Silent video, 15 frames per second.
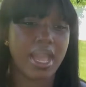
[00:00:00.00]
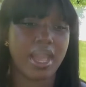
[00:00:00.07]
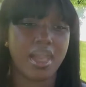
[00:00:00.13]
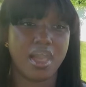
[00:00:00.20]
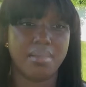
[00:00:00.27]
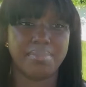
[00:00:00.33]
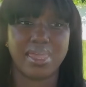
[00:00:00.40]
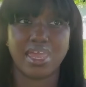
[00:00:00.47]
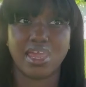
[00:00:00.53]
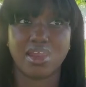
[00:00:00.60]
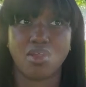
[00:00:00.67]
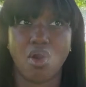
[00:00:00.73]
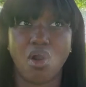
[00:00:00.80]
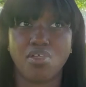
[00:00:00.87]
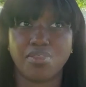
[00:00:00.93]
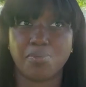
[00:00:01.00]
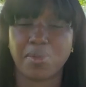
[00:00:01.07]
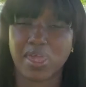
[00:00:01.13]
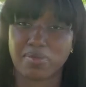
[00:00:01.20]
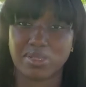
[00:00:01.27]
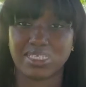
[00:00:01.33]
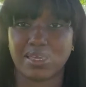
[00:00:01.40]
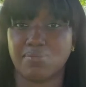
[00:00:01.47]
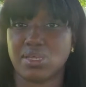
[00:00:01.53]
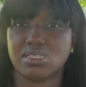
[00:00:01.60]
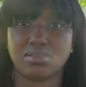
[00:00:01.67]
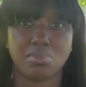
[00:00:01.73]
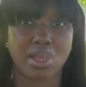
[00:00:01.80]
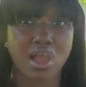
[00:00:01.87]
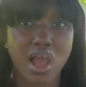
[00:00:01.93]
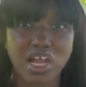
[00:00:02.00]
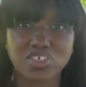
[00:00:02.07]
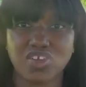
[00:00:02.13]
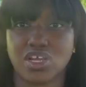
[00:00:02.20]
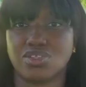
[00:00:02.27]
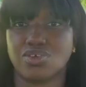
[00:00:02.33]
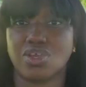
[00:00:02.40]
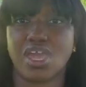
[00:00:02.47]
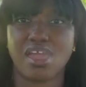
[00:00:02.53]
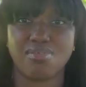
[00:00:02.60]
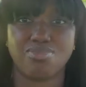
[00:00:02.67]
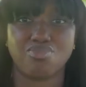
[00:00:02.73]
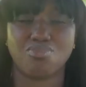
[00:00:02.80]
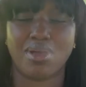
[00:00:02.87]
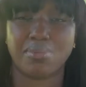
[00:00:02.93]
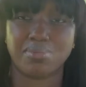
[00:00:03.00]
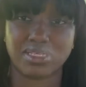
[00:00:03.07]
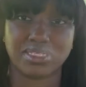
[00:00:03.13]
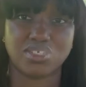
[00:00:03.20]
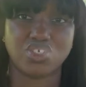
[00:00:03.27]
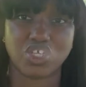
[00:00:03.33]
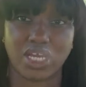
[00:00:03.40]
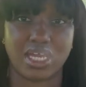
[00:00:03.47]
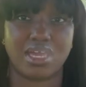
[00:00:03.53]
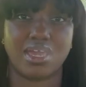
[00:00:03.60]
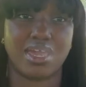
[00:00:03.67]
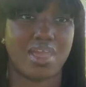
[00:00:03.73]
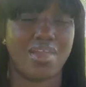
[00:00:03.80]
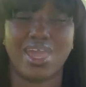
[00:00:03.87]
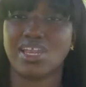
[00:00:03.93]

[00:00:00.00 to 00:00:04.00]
And all the payments I made to my contractor came through my business checking account.